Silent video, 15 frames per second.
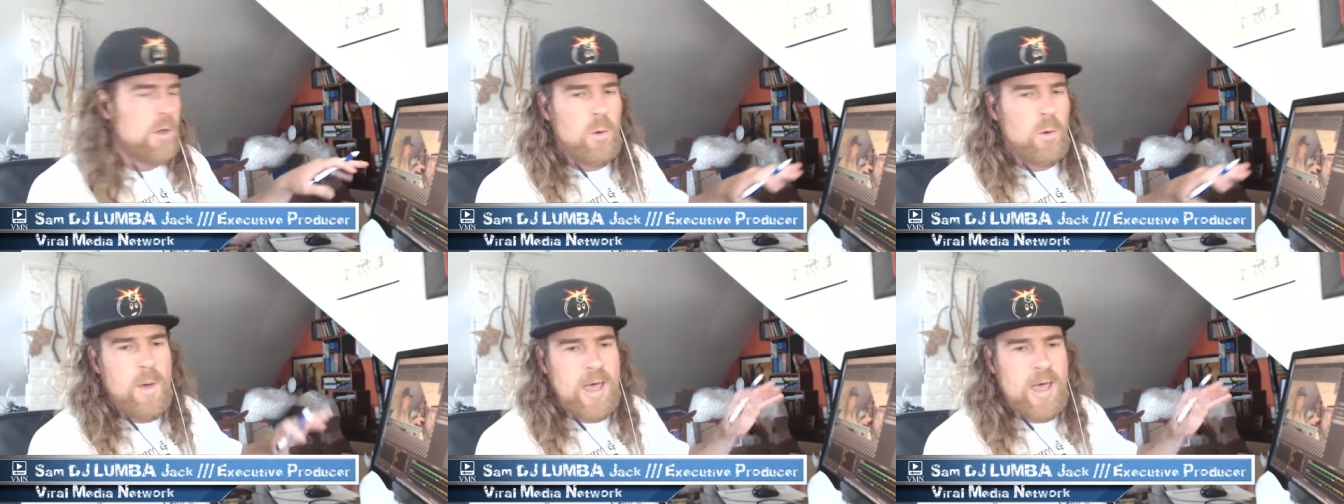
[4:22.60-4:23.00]
a
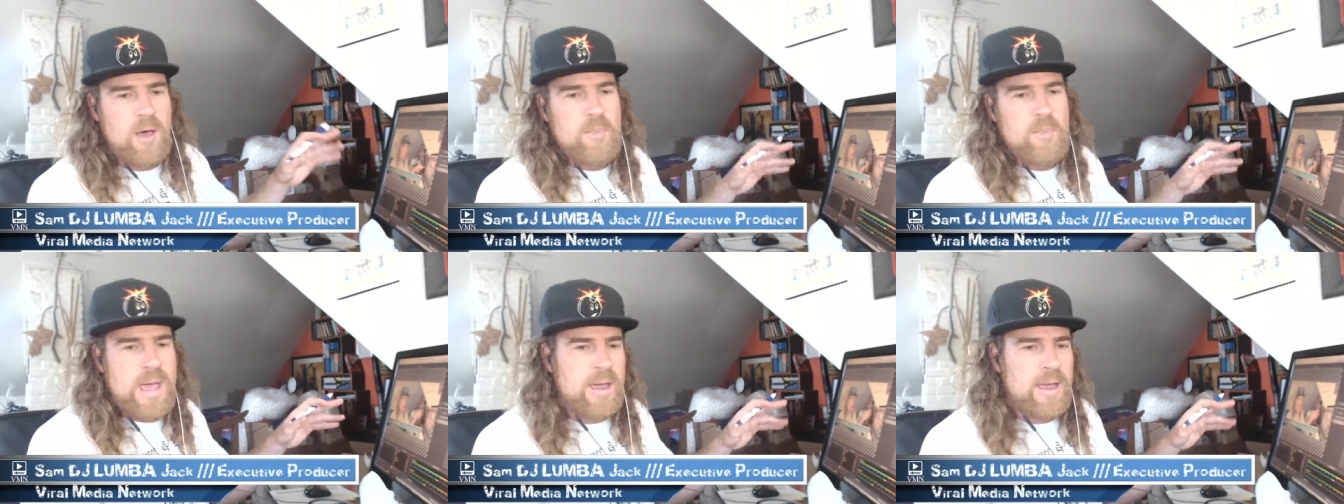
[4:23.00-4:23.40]
while
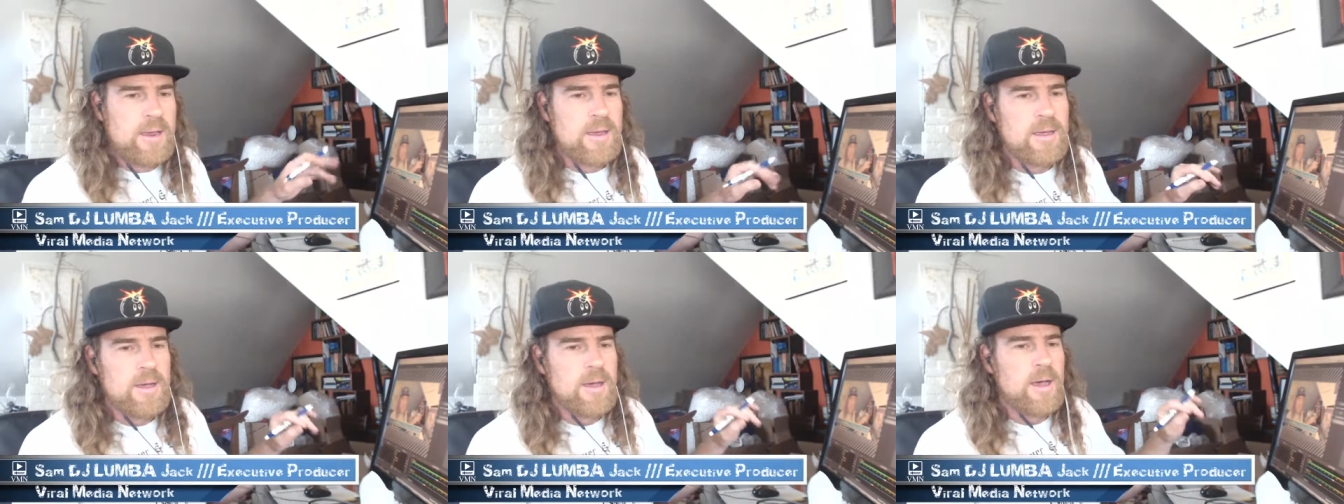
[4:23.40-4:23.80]
back,
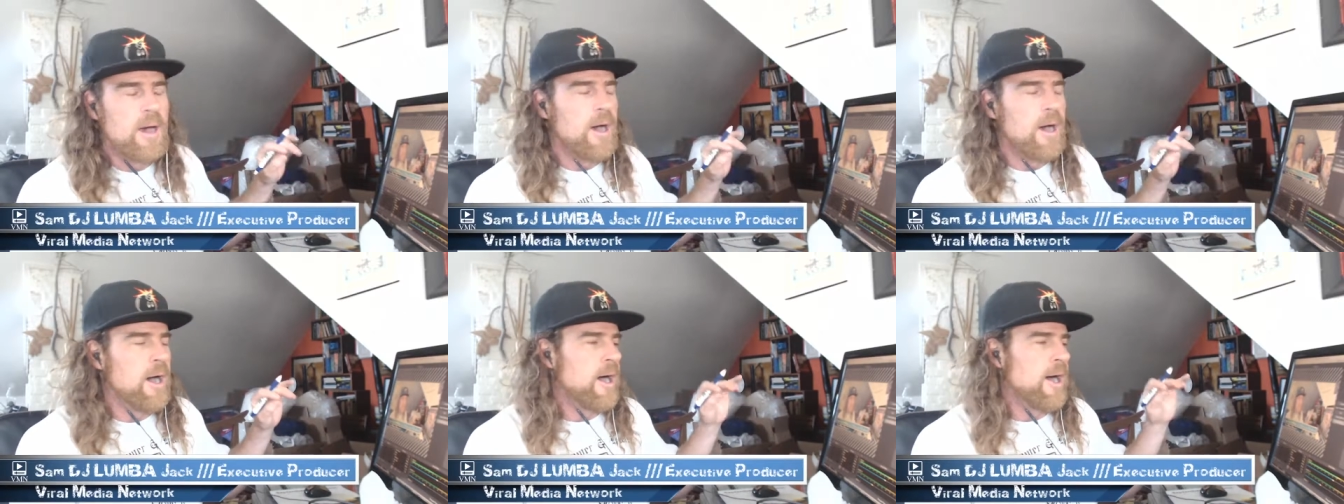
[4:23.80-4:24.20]

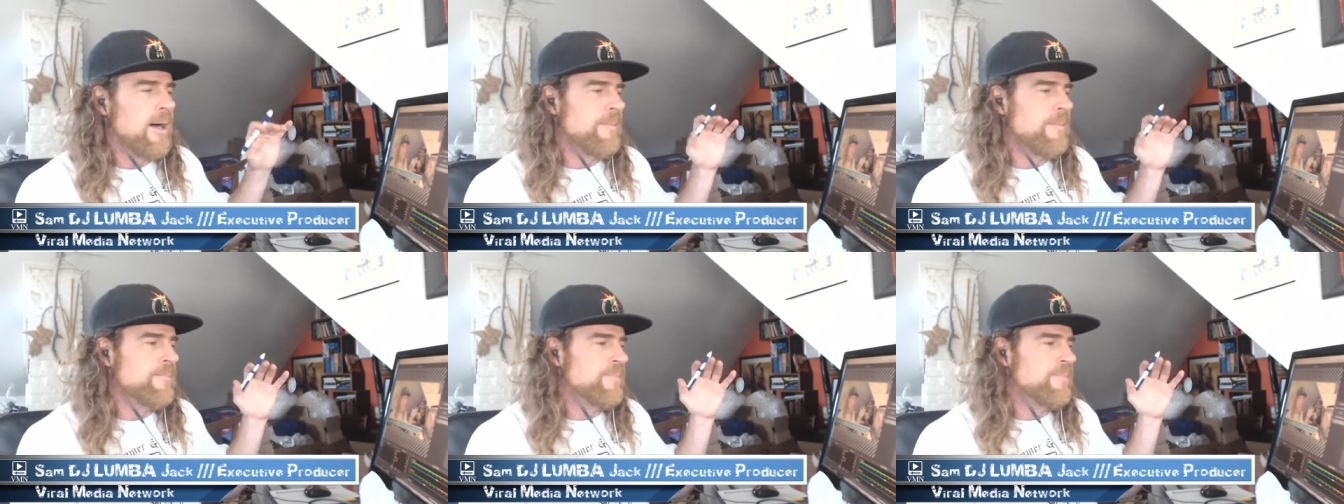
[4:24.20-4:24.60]

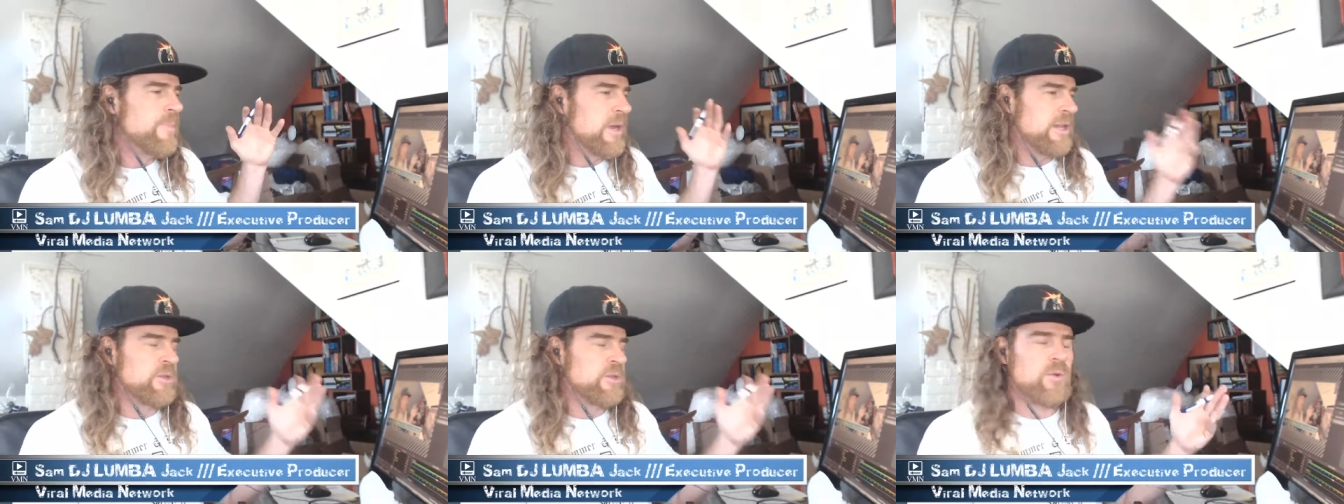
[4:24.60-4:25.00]
um, but
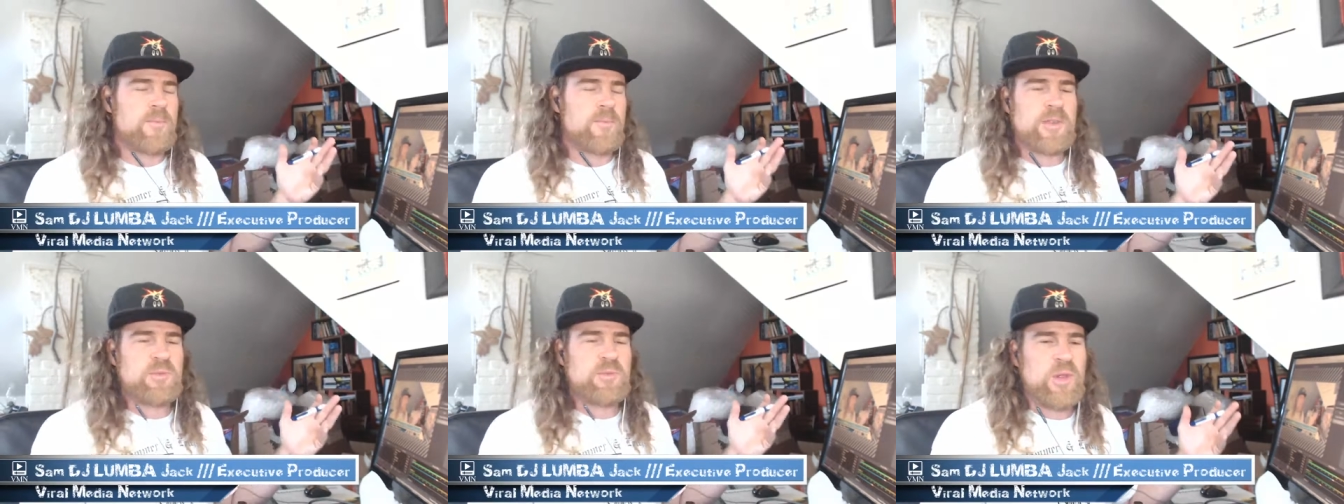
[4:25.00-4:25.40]
I sort of
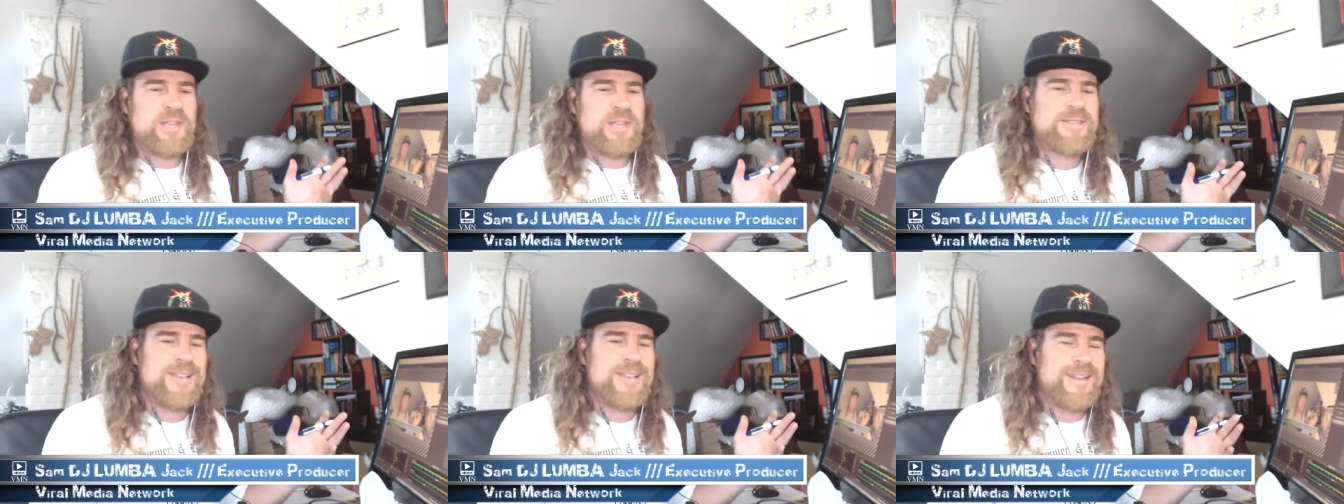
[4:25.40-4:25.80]
misplaced it.